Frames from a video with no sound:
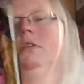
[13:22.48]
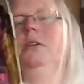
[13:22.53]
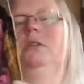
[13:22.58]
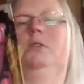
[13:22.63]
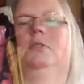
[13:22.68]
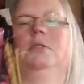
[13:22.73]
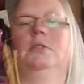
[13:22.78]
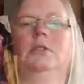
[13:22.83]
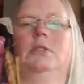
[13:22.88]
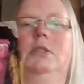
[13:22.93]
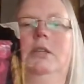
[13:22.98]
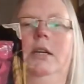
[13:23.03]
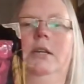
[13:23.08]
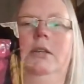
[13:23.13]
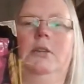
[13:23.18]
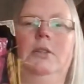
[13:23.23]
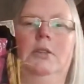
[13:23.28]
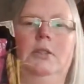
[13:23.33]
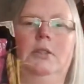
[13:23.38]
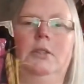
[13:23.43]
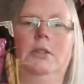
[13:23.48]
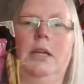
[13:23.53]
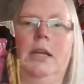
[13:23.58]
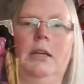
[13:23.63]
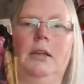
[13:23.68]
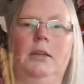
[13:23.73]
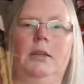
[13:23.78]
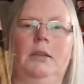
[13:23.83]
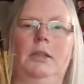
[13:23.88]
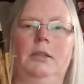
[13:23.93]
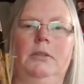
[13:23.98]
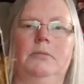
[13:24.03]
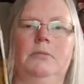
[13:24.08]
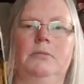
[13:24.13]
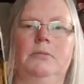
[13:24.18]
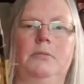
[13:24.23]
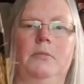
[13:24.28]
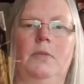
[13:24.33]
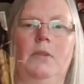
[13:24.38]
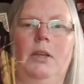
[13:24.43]
and I just added this dangly
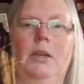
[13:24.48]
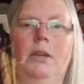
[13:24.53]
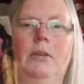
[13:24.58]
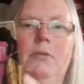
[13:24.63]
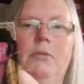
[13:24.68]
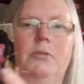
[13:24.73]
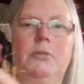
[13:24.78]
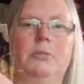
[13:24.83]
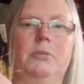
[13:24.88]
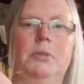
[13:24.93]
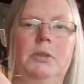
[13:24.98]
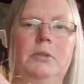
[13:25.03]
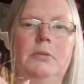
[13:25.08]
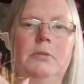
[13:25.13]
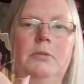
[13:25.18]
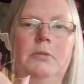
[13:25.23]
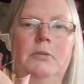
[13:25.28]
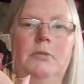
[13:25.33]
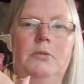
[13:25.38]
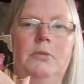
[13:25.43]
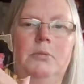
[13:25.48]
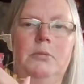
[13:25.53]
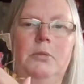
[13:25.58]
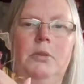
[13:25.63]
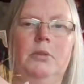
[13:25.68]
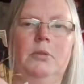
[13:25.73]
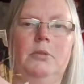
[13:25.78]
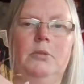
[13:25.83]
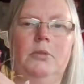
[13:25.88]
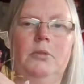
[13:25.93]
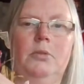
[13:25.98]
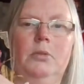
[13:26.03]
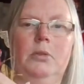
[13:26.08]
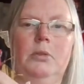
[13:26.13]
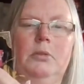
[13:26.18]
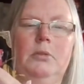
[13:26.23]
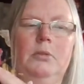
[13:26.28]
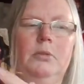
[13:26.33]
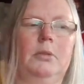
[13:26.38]
thing from a hook.